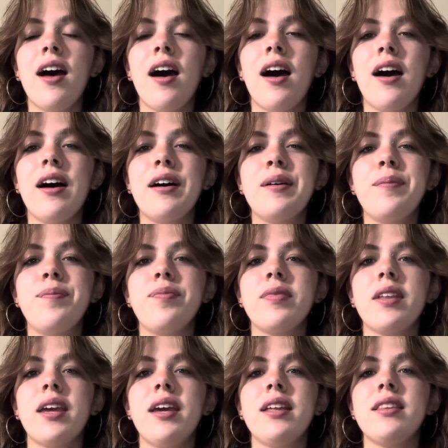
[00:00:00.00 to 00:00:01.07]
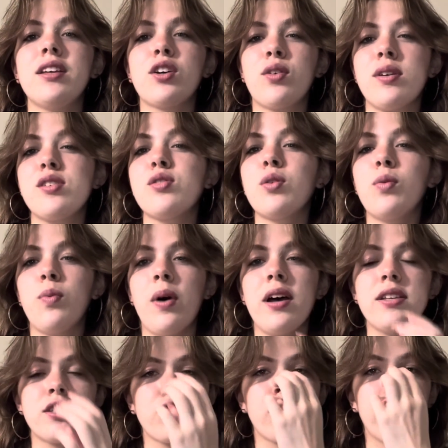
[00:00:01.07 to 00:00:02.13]
The crystal
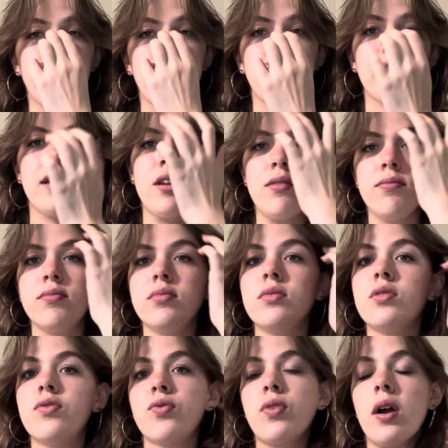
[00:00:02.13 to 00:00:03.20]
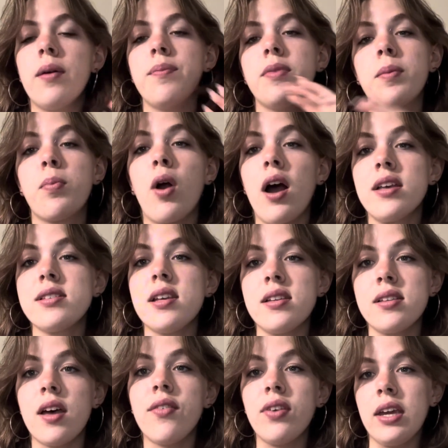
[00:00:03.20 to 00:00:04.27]
was created from the process
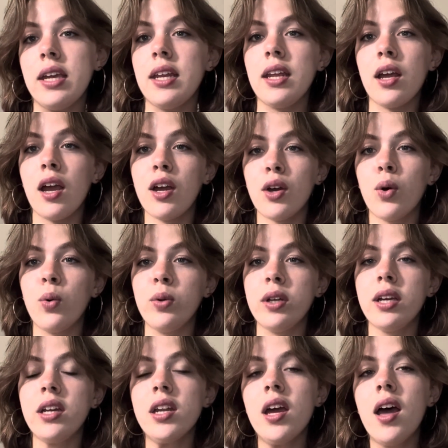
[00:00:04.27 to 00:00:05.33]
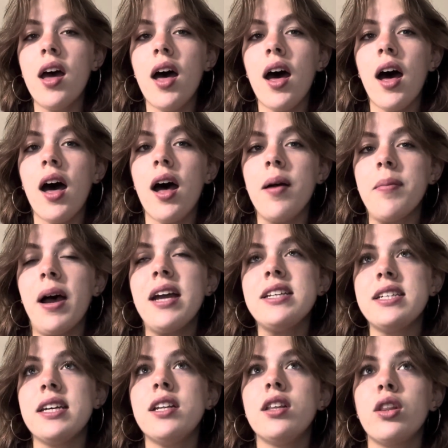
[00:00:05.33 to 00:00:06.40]
of heating and cooling. I
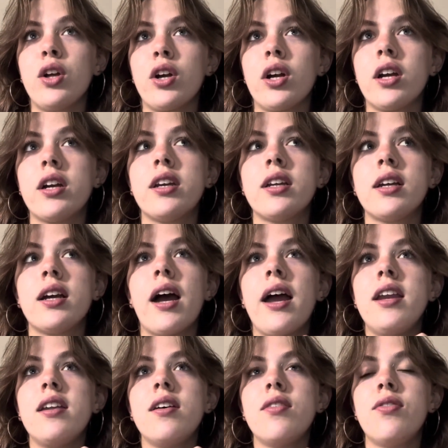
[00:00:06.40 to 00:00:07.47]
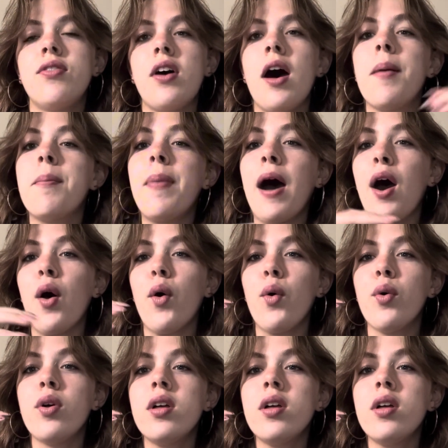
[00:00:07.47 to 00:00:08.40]
did learn kind of about